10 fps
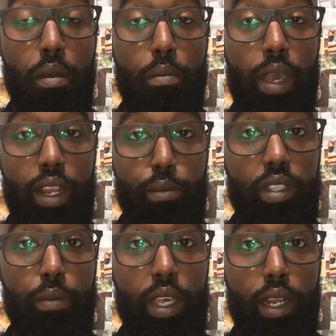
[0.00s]
My name is
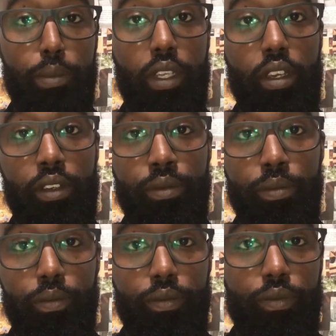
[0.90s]
Amin Abdidan,
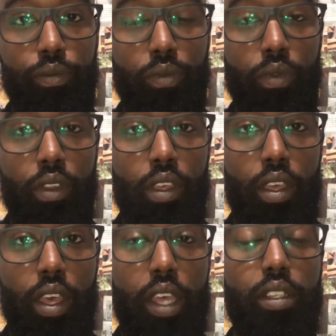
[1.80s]

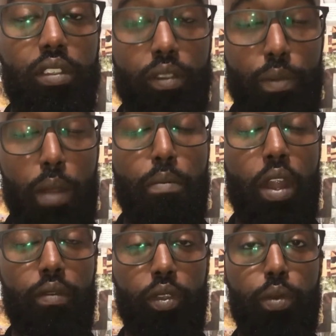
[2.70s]
and this is my
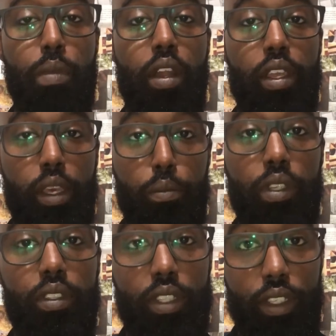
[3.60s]
Marvel to Marketing
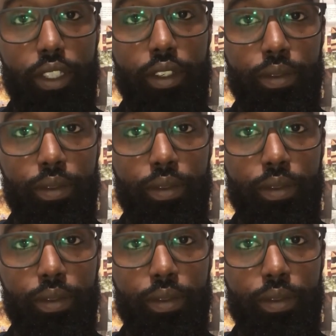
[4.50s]
presentation.